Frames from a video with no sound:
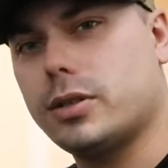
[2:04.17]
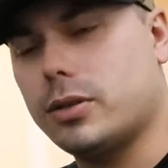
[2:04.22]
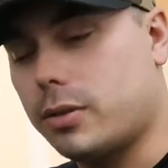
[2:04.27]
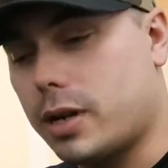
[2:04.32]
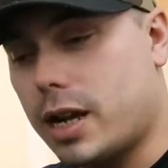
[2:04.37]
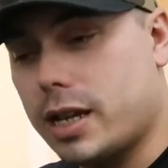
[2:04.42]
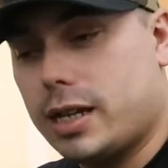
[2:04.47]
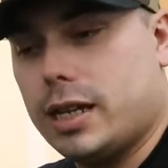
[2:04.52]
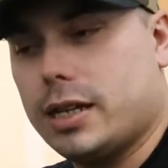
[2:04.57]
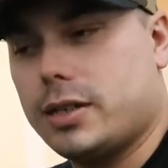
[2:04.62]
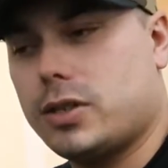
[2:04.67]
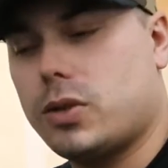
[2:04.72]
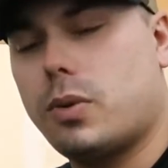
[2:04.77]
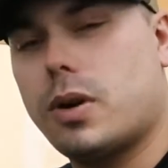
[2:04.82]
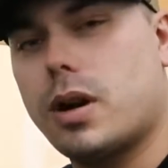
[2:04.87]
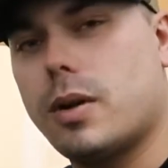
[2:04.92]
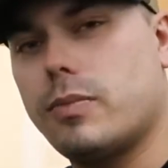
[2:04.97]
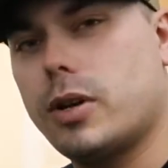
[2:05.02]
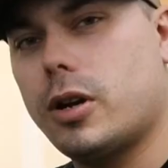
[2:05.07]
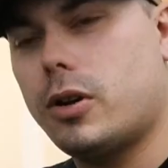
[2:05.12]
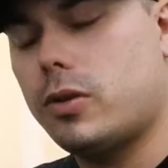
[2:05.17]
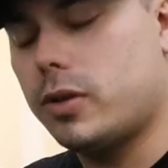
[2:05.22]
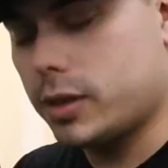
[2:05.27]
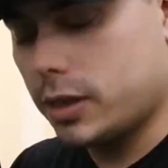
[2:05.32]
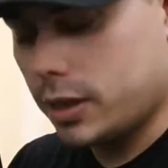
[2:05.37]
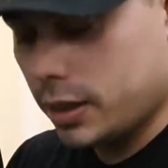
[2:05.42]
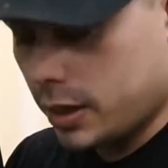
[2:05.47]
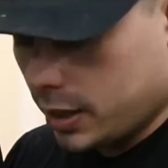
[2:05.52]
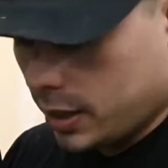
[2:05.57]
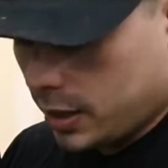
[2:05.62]
So when I get to where I'm
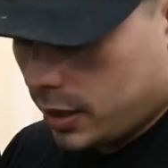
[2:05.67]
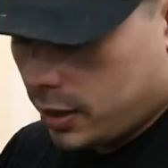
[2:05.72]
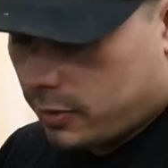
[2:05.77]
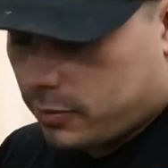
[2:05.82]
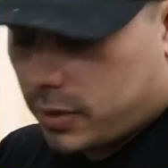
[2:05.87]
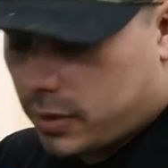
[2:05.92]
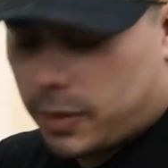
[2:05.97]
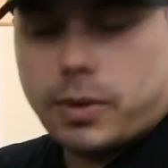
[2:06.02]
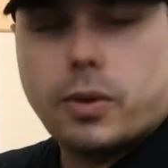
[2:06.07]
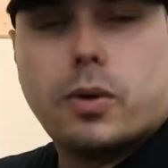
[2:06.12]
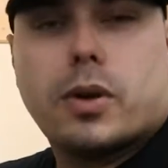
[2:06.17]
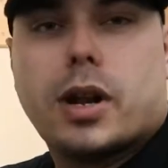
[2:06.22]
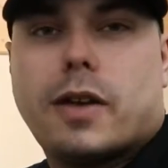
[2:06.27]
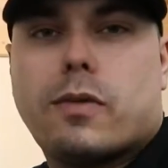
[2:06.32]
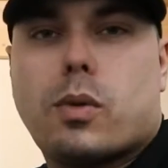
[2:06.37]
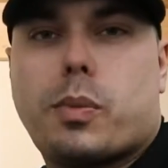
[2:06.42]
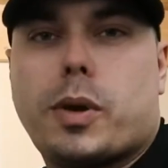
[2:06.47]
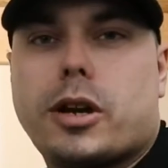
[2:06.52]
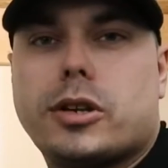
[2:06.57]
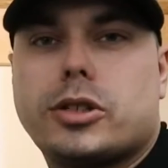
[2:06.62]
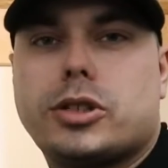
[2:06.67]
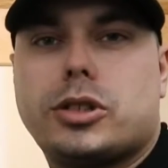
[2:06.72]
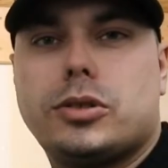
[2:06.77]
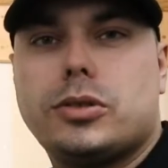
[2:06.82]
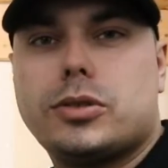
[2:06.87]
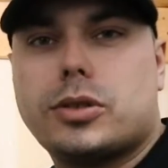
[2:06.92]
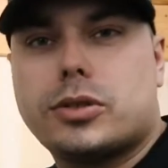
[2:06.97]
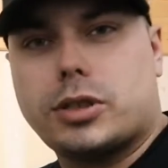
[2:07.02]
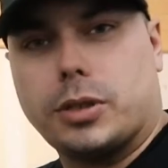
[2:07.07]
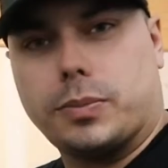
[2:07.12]
going, maybe I want to have a pair of
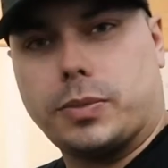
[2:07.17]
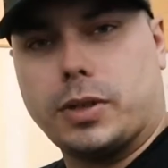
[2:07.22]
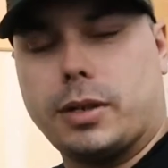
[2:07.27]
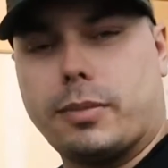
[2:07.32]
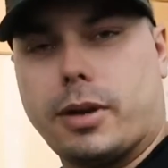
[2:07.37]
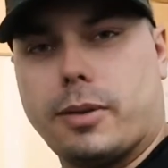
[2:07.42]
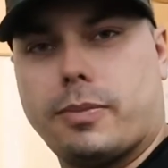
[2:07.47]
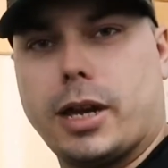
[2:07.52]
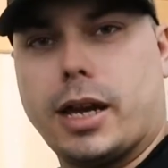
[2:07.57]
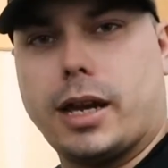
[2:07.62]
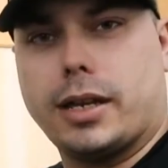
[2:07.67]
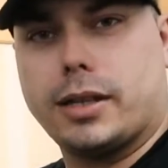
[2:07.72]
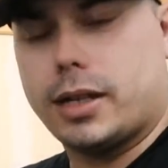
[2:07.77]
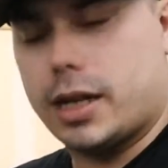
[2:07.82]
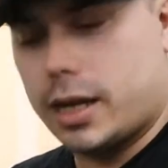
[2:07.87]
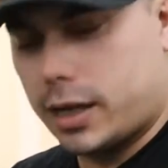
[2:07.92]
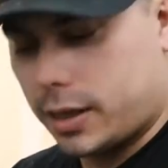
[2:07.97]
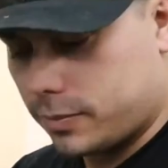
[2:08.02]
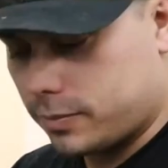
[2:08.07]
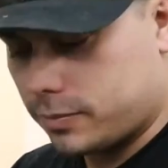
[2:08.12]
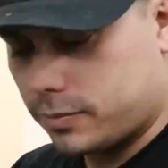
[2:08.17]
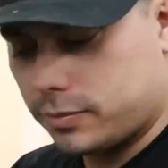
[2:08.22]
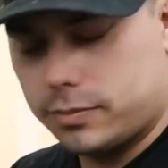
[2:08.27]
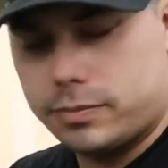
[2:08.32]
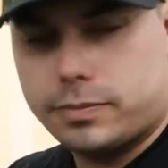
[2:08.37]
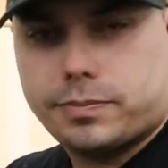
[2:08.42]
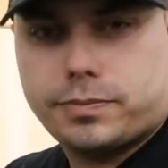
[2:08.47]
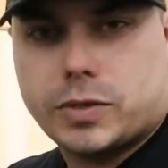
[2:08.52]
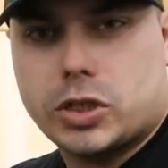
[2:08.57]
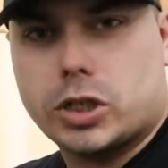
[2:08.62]
shoes or something in my bag that I can
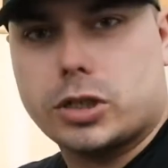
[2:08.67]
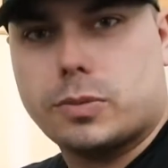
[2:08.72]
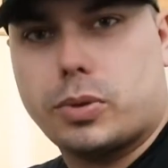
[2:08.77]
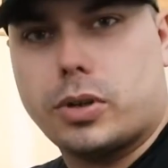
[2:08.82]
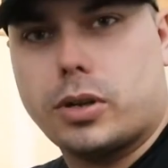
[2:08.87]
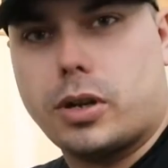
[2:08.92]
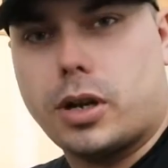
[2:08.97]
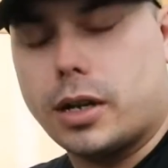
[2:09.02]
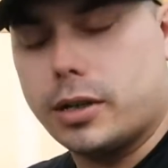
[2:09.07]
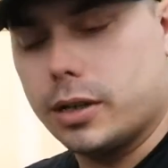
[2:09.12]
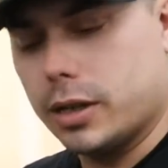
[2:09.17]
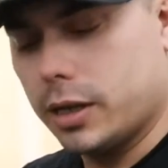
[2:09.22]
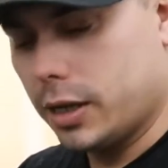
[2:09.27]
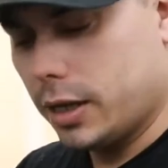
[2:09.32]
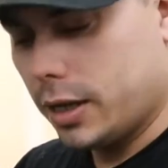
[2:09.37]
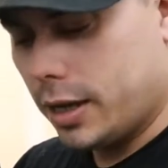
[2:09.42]
just put on.